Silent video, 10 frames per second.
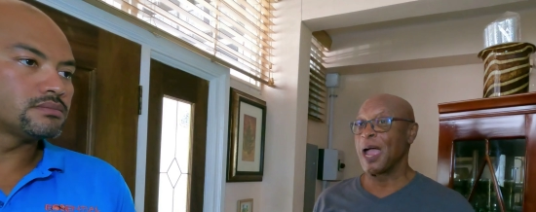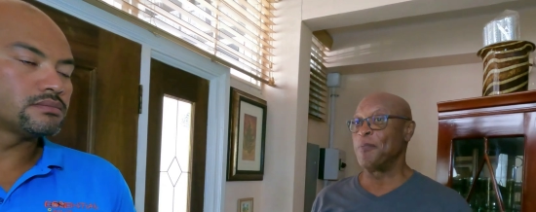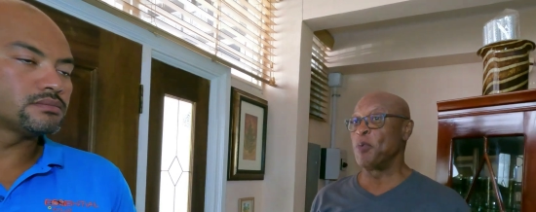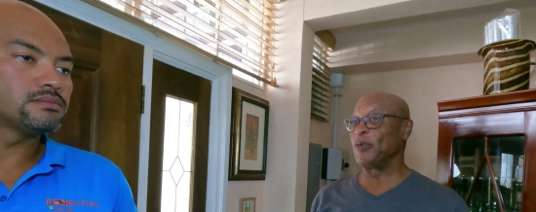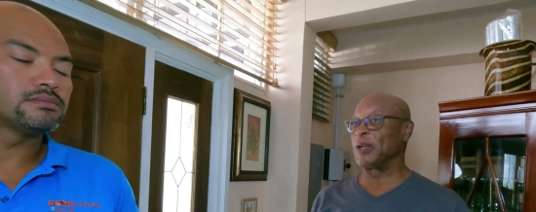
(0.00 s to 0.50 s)

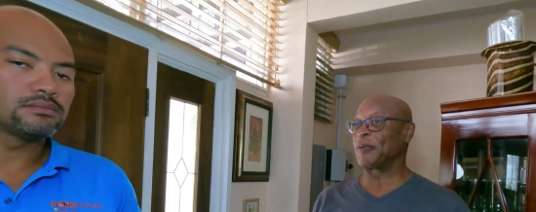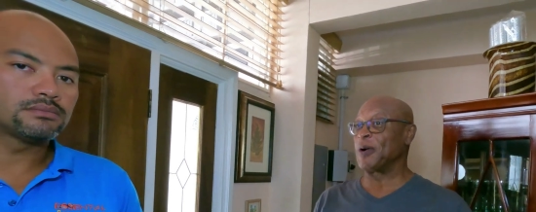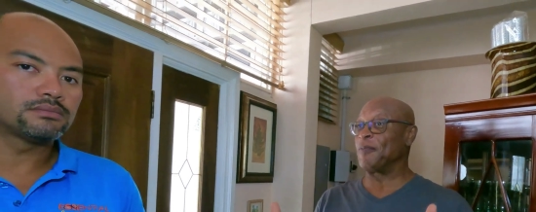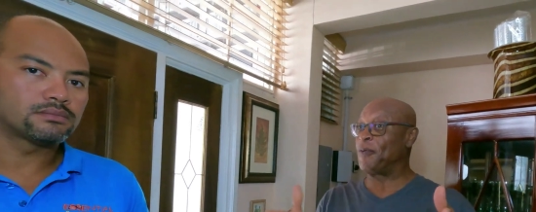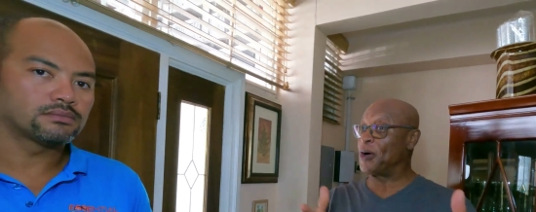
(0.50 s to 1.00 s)
Speaker 1: I'm moving
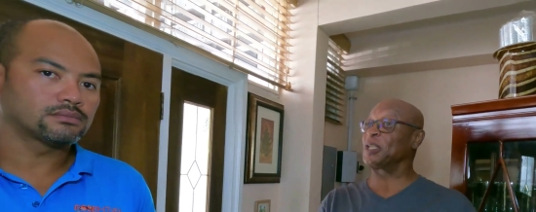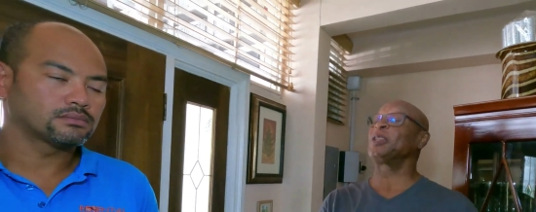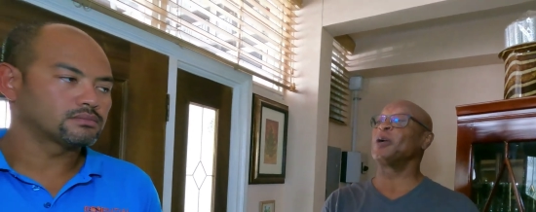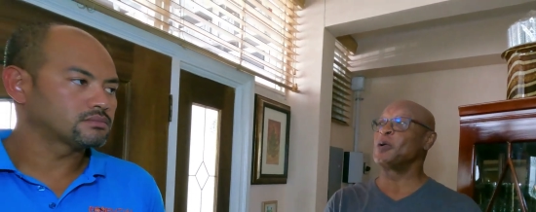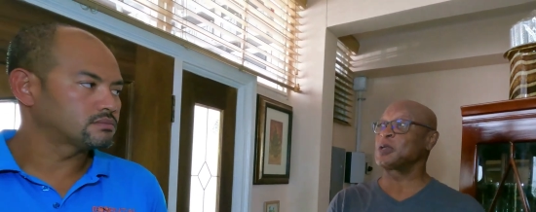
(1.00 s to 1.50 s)
from
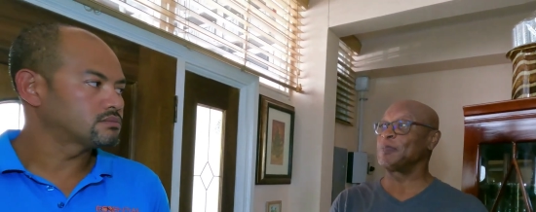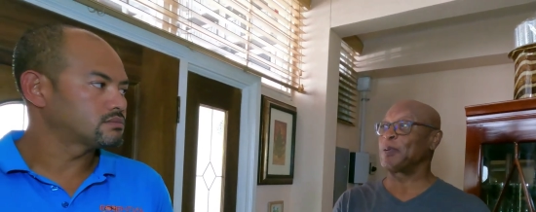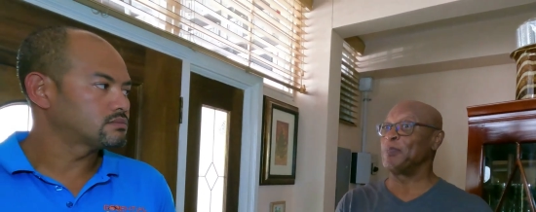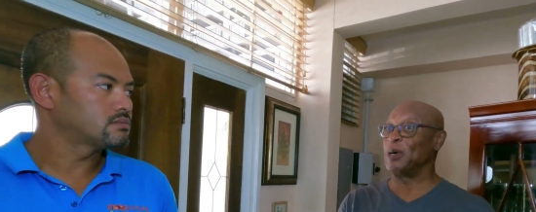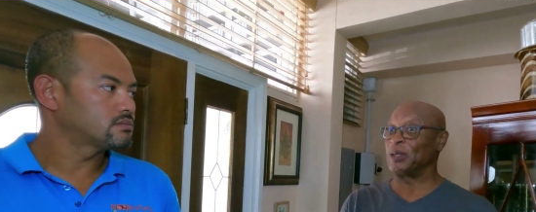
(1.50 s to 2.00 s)
forty
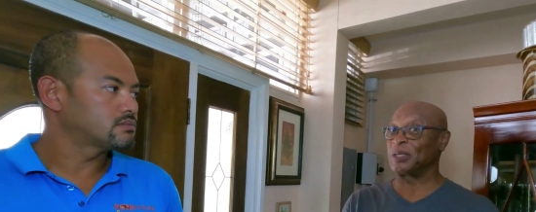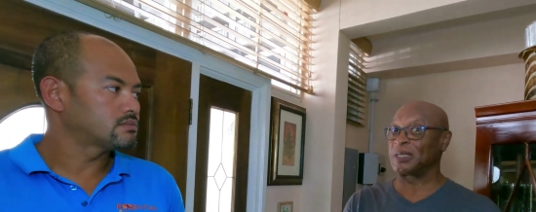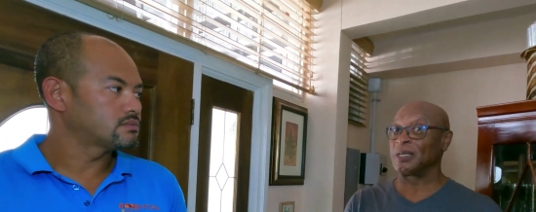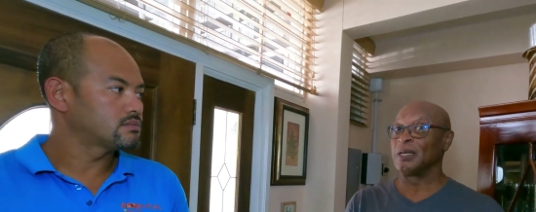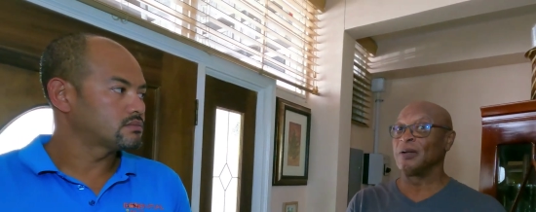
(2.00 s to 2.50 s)
thousand per month
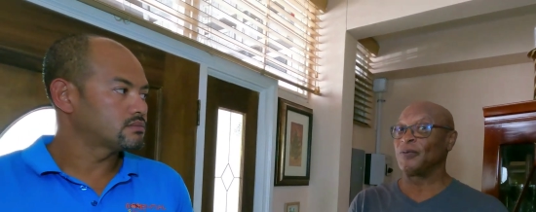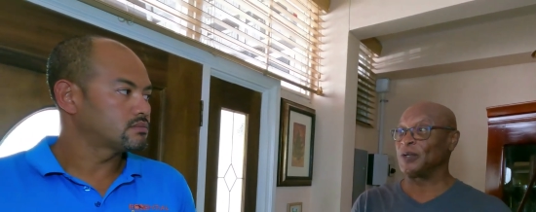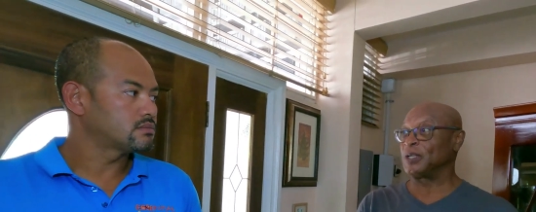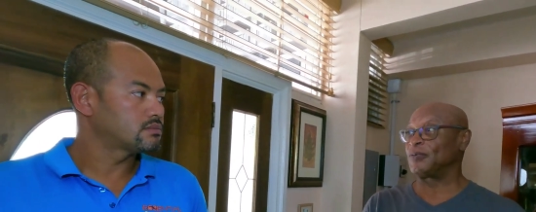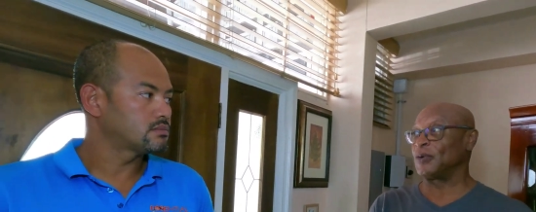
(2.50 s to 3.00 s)

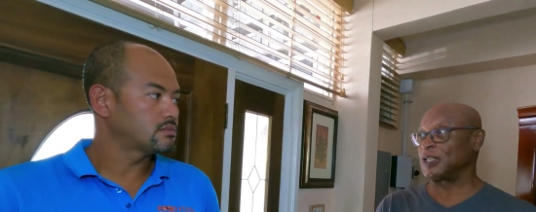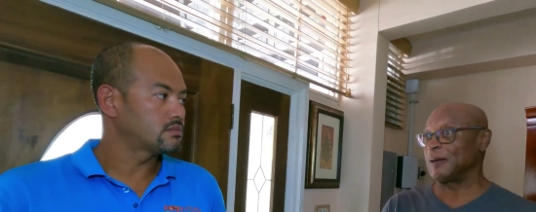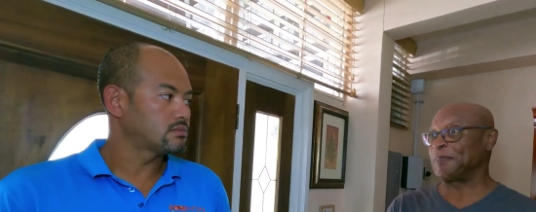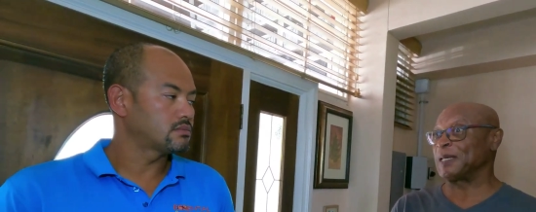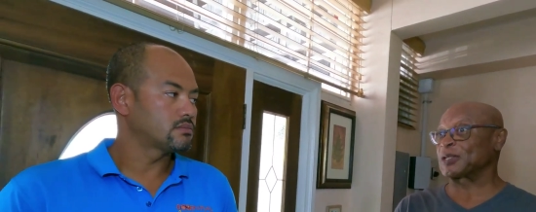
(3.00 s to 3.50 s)
for, for
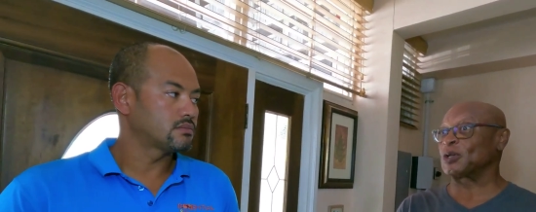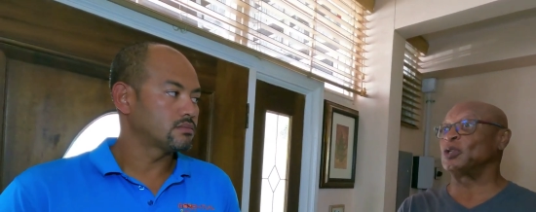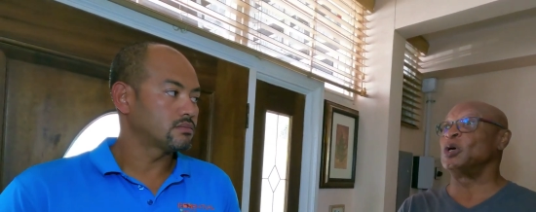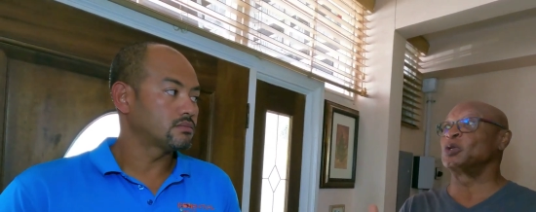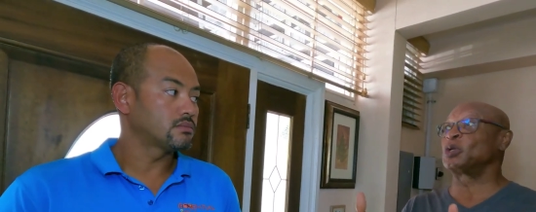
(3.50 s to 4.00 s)
J P S
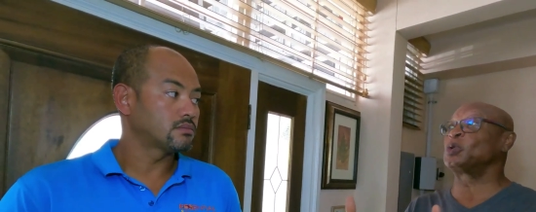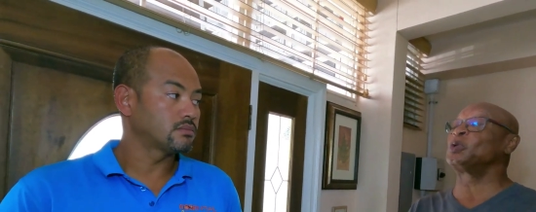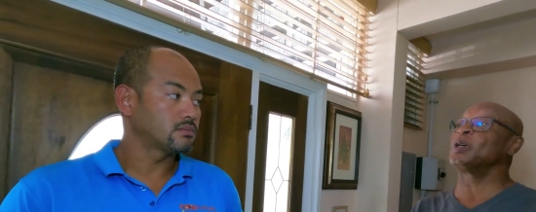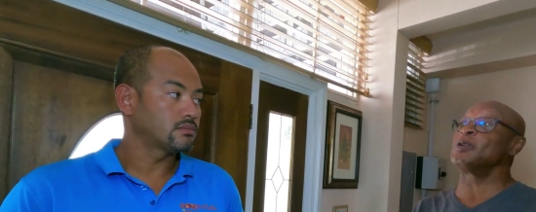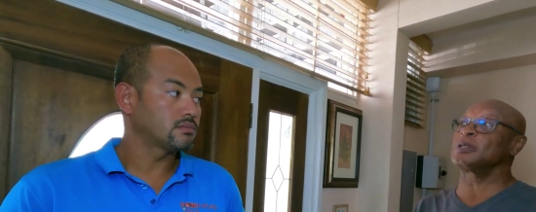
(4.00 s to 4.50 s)
cut down to
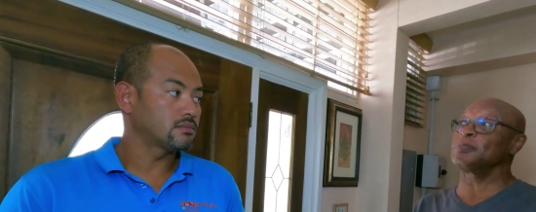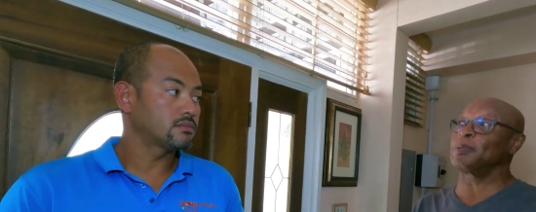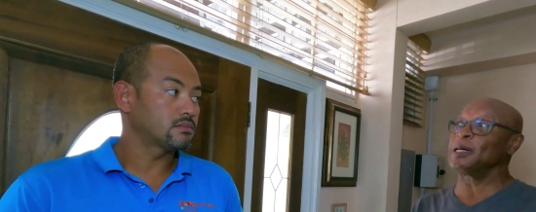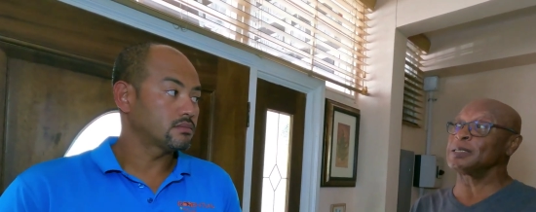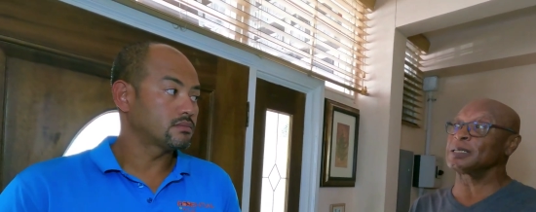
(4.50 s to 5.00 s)
two thousand
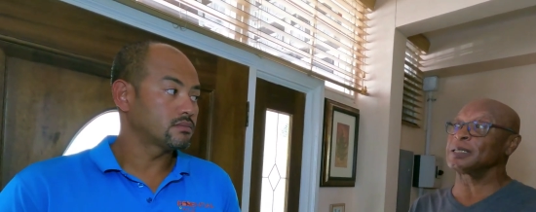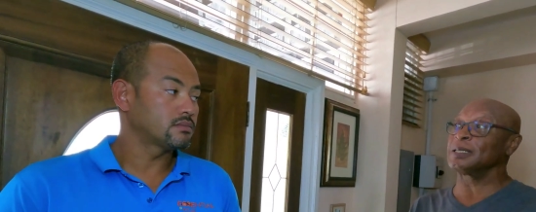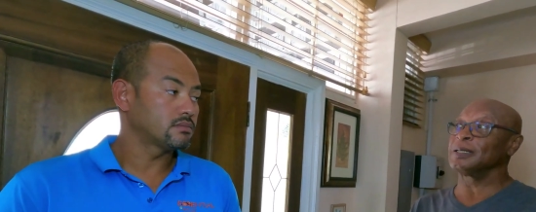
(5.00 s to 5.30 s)
plus.